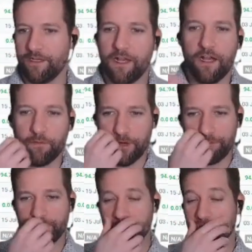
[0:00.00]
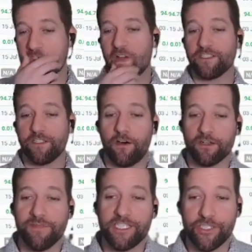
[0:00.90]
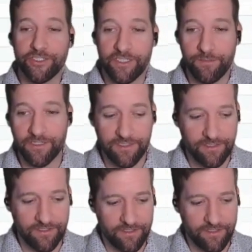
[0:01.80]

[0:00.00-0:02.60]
RadMachine also has automation abilities.